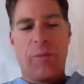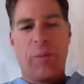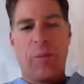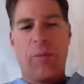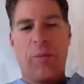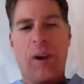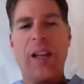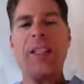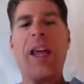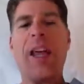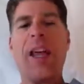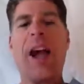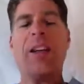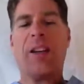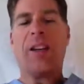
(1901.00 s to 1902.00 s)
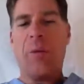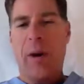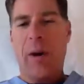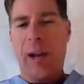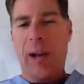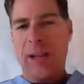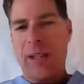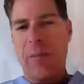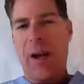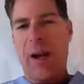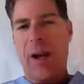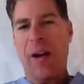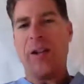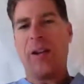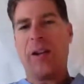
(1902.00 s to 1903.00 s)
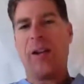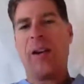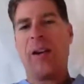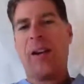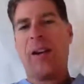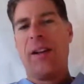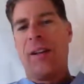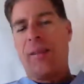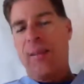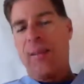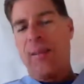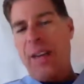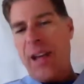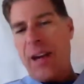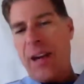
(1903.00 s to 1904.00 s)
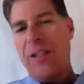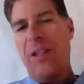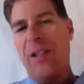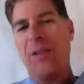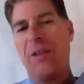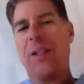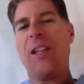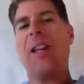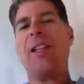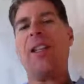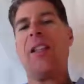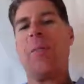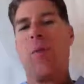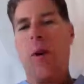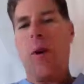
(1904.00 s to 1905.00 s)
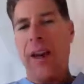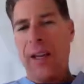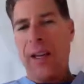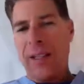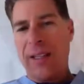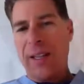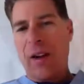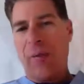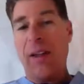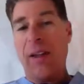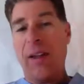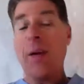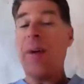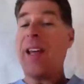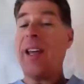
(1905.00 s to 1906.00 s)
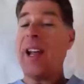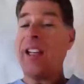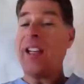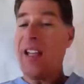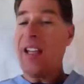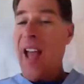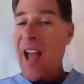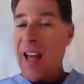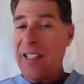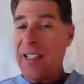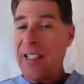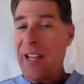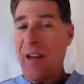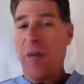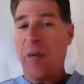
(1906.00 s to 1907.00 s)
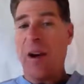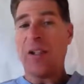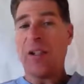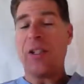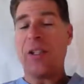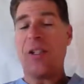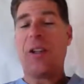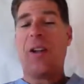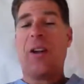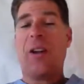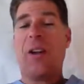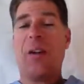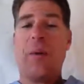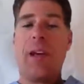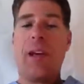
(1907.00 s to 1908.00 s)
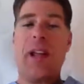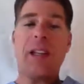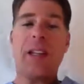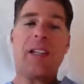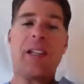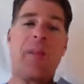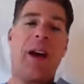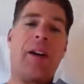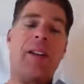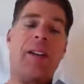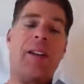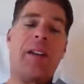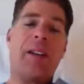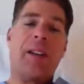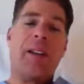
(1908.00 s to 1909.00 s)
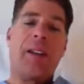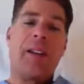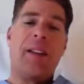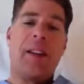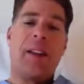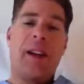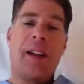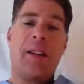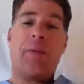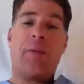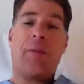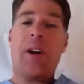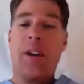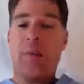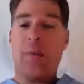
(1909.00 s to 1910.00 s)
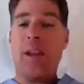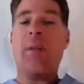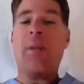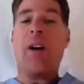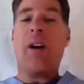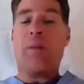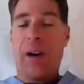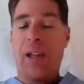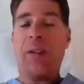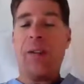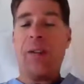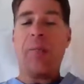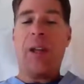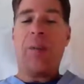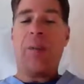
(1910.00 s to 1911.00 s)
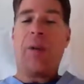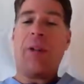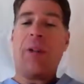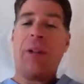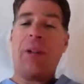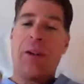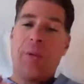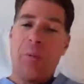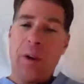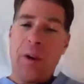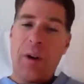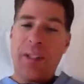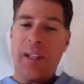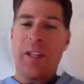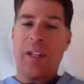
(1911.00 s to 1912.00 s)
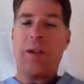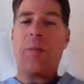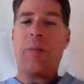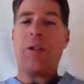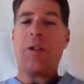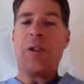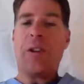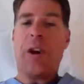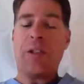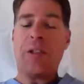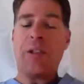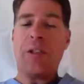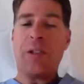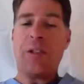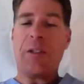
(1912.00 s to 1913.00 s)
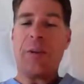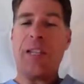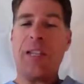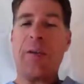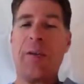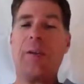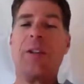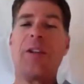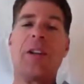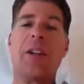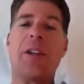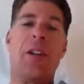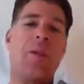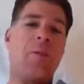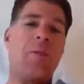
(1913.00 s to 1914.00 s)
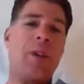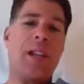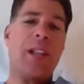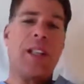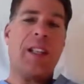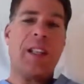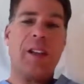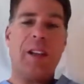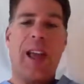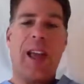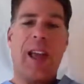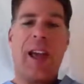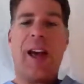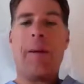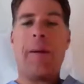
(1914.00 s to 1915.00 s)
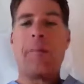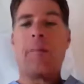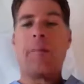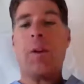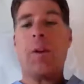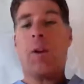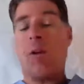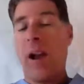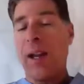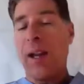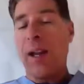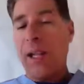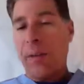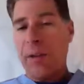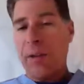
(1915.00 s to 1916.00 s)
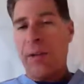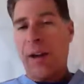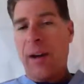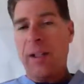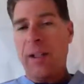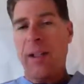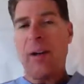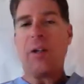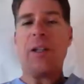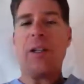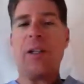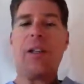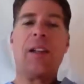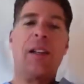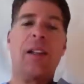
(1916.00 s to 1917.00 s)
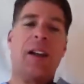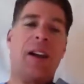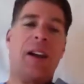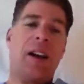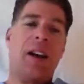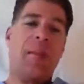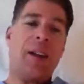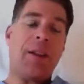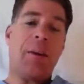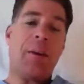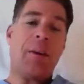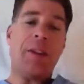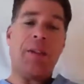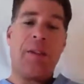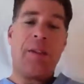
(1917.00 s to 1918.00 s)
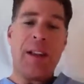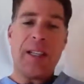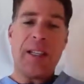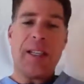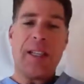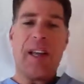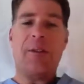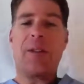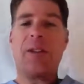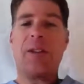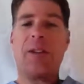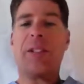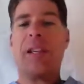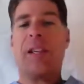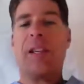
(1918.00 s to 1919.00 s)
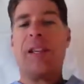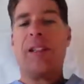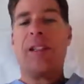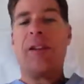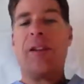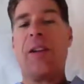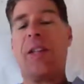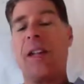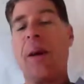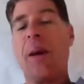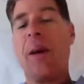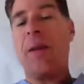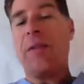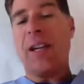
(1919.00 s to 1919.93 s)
fairly technical ways to measure the oxytocin in the brain itself, and then mm we can actually ask that question, mm. ask about uh, for in vivo, for living people, what's the distribution of their oxytocin receptors. We can look at chronic levels of oxytocin um, as opposed to phasic levels. So there's a number of